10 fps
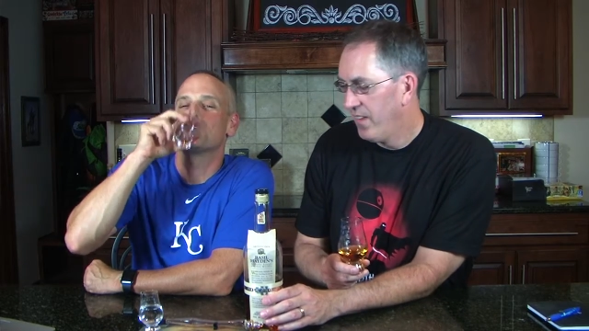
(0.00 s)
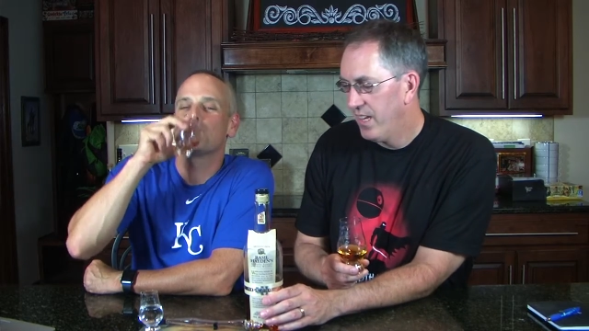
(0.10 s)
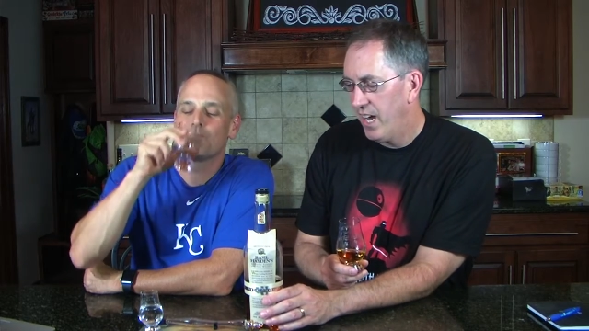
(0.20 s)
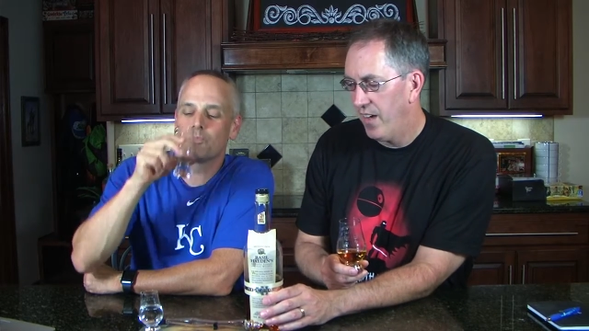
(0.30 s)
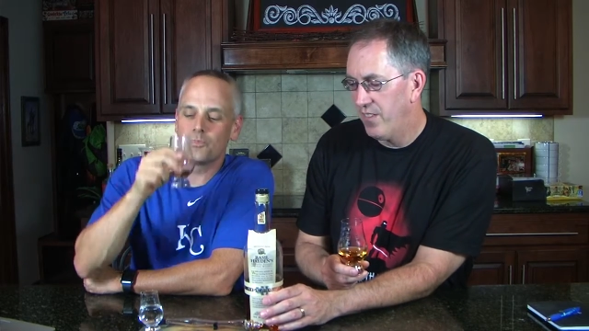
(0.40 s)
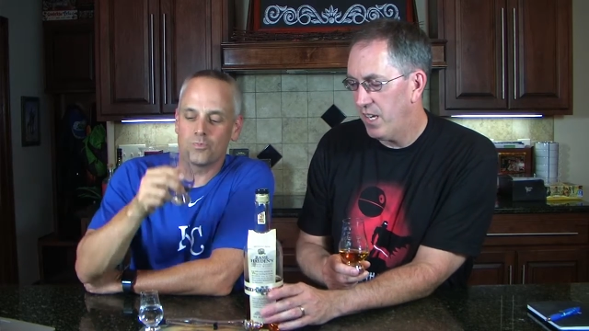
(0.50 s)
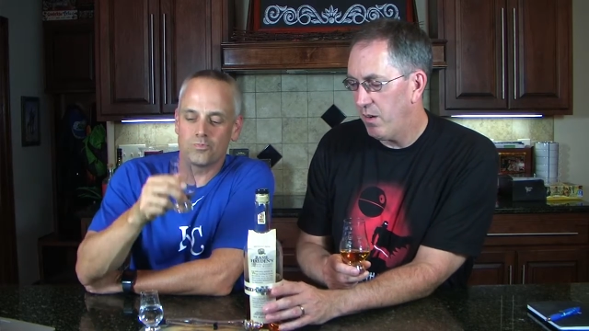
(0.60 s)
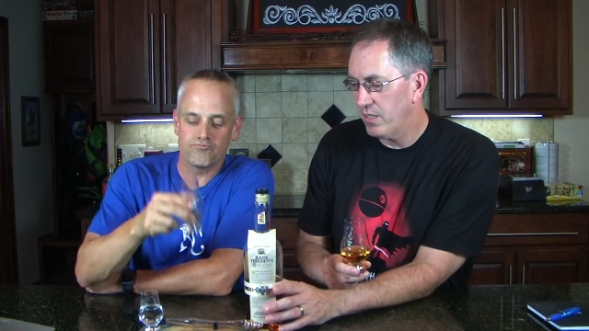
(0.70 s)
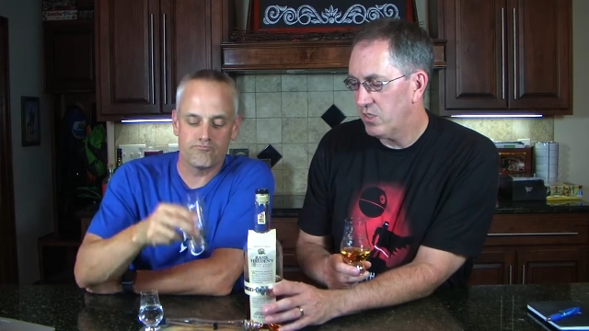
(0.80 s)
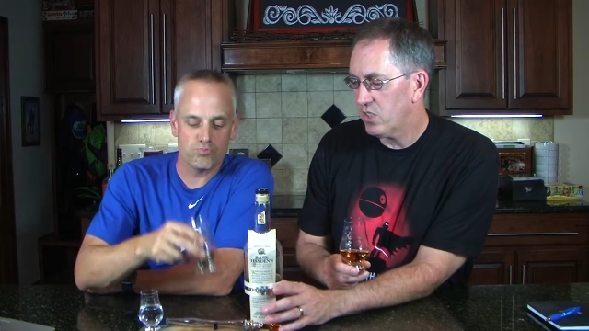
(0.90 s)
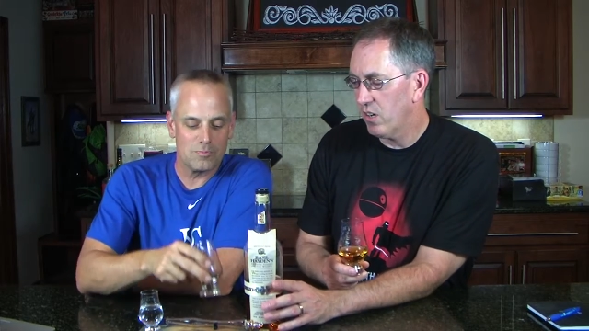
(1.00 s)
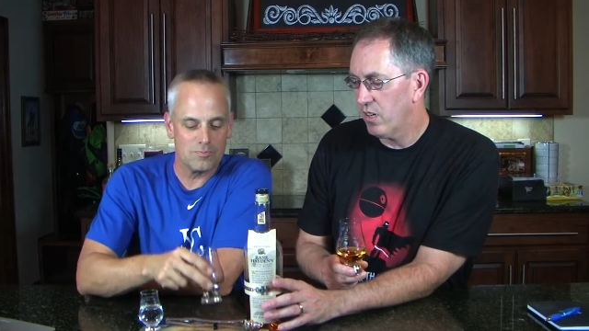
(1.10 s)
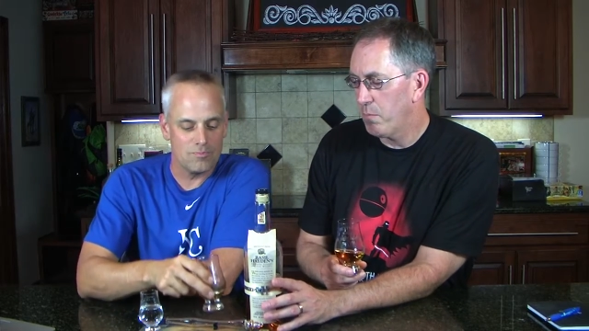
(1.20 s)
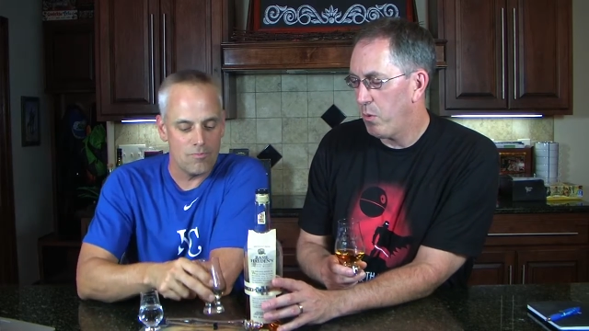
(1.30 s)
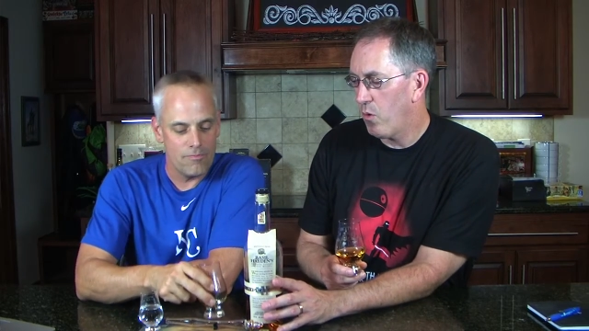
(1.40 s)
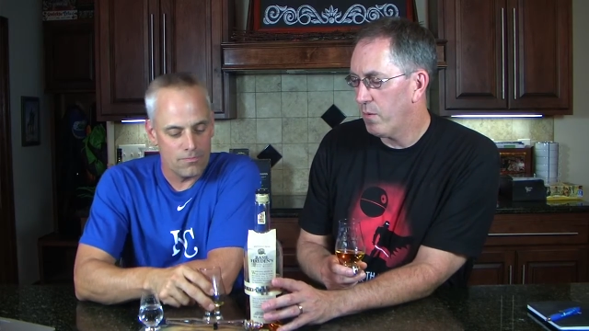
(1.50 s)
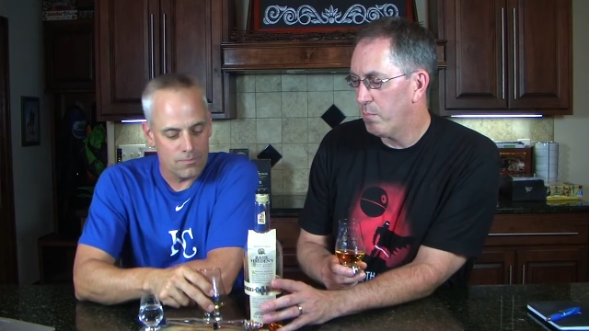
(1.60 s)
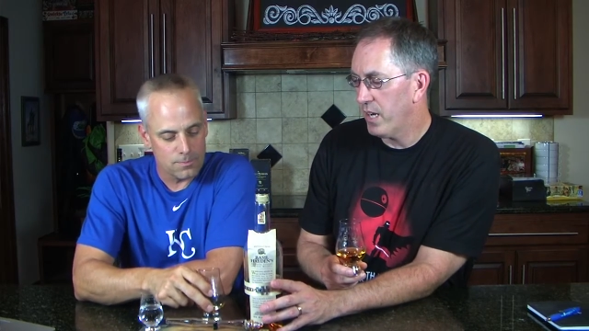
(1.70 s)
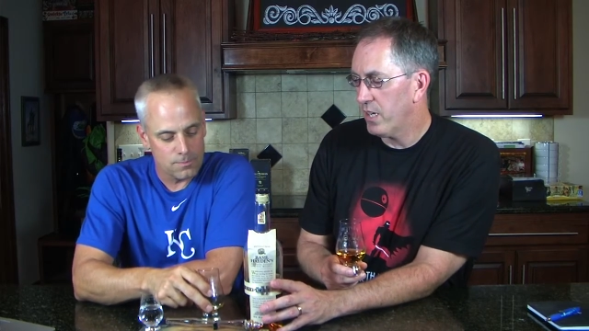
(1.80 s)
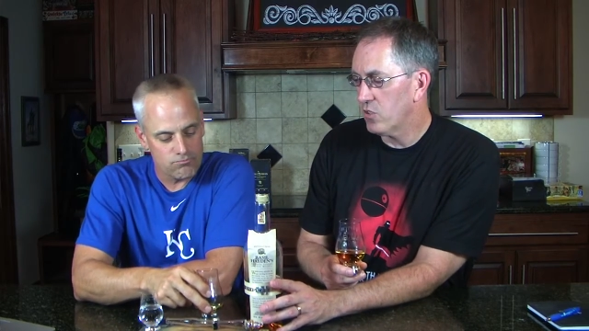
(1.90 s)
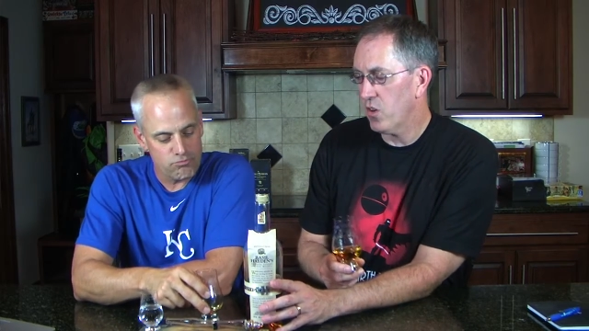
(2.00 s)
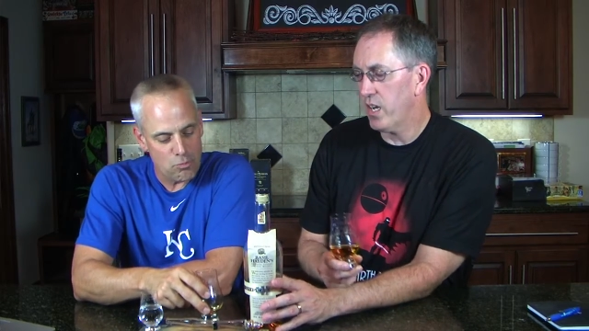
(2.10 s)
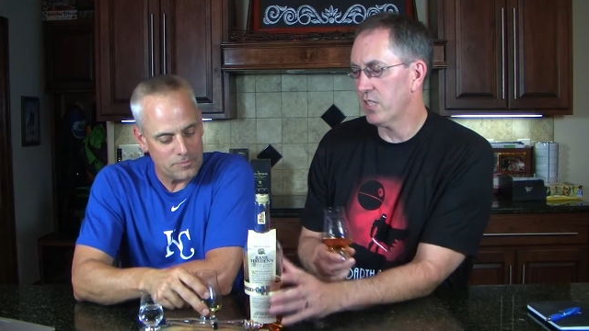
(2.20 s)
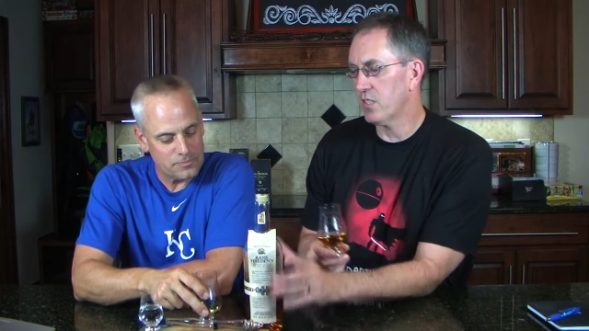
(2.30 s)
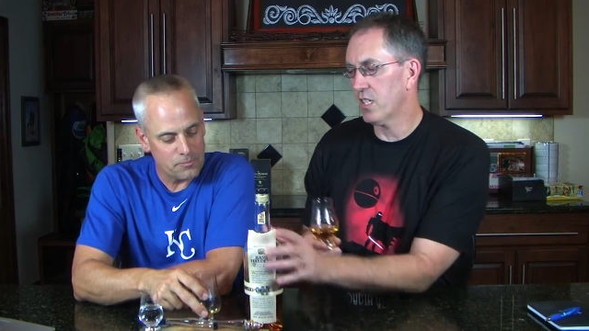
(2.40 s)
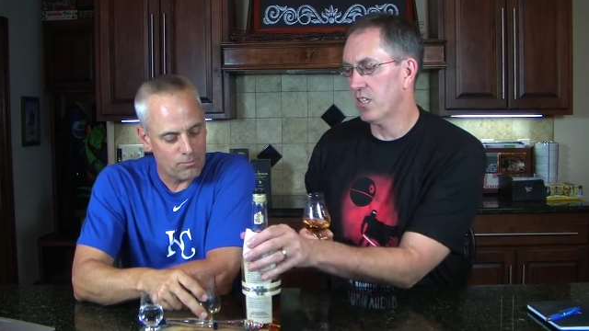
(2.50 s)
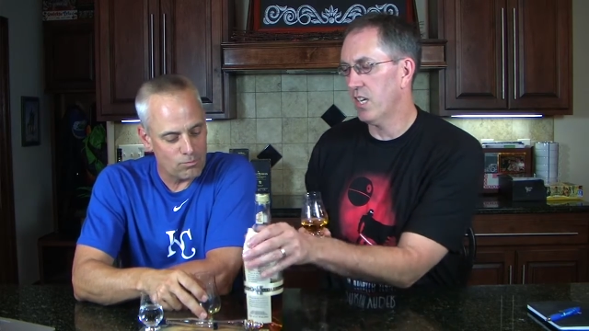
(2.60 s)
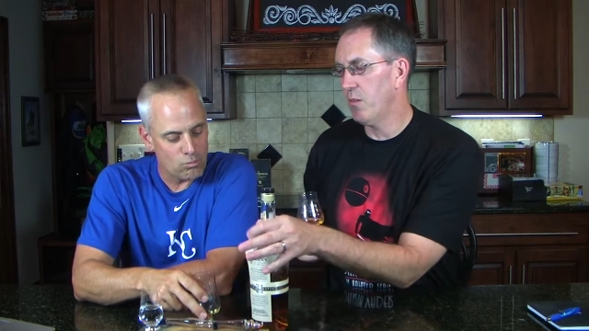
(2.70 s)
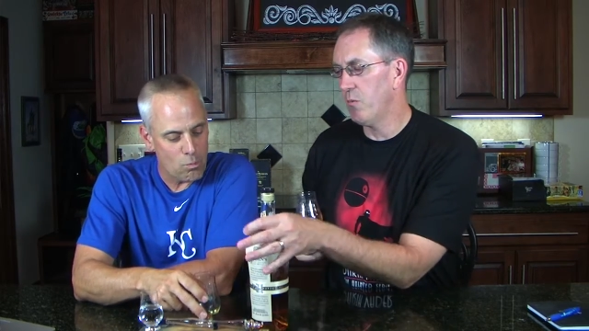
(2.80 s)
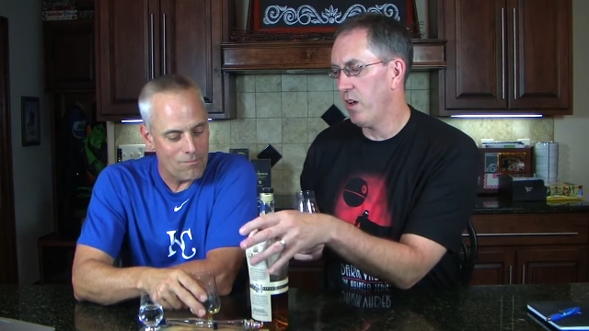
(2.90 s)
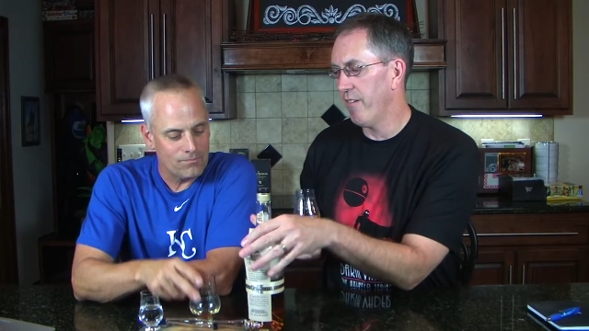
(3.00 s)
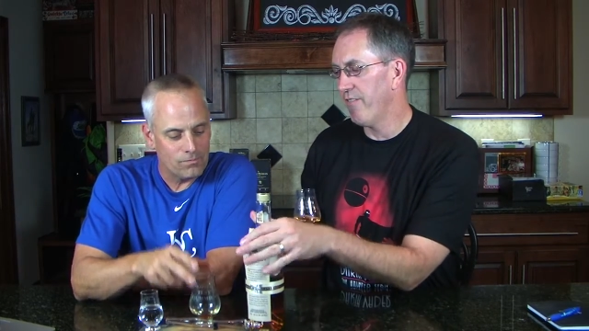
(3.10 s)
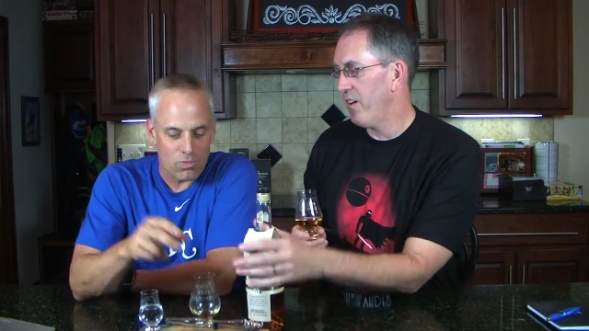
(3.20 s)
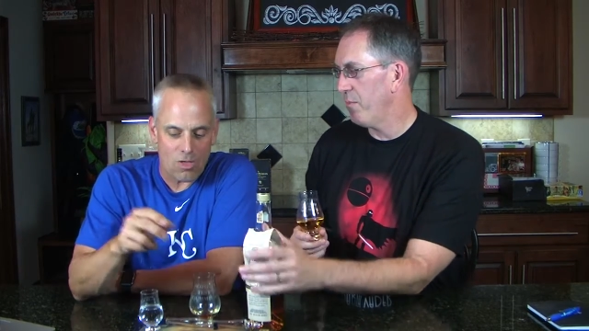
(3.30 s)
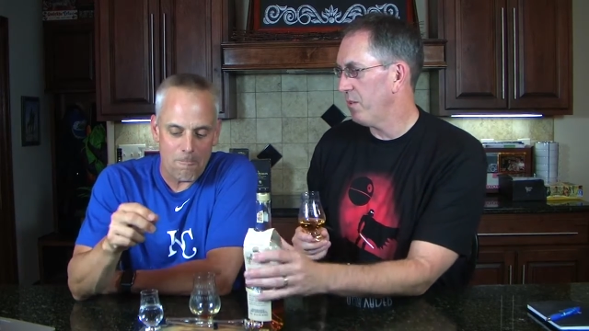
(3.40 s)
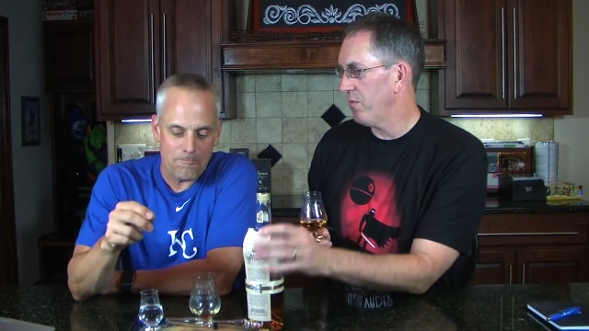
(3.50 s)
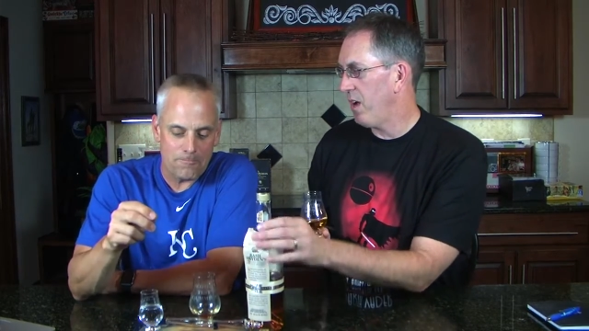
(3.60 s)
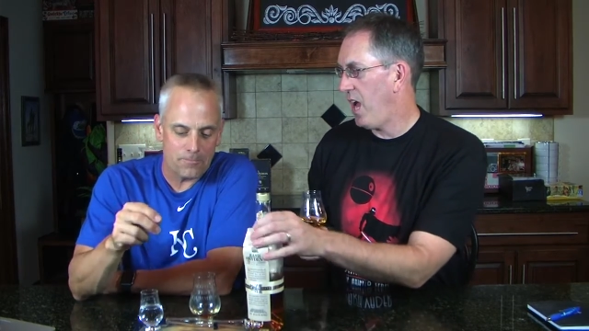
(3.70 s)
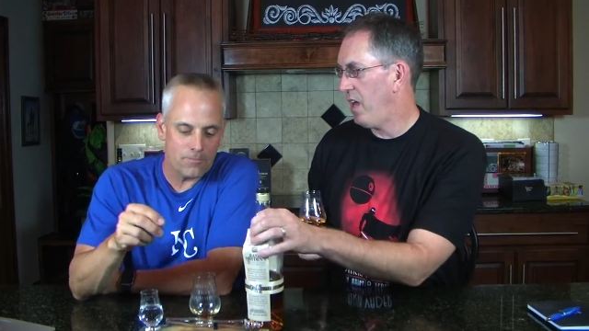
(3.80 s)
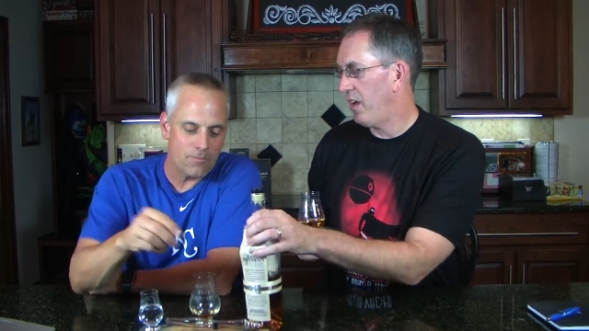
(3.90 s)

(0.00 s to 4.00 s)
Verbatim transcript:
Speaker 1: And then I started pouring bigger drinks because I didn't want to fumble around.